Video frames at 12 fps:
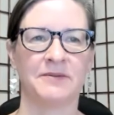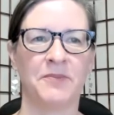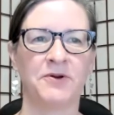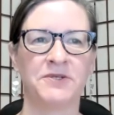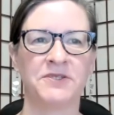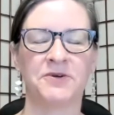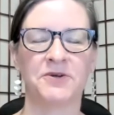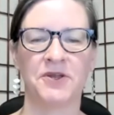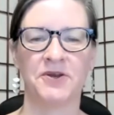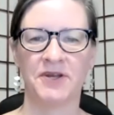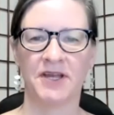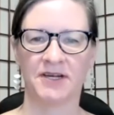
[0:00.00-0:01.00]
personal
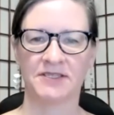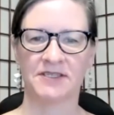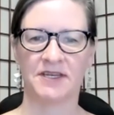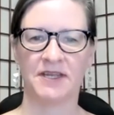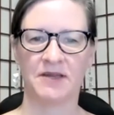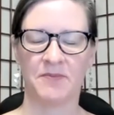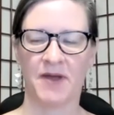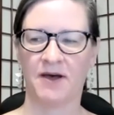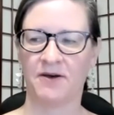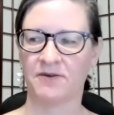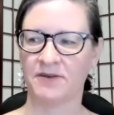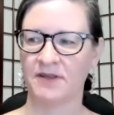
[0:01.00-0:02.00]
curiosity
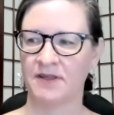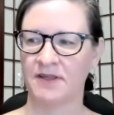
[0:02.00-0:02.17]
about,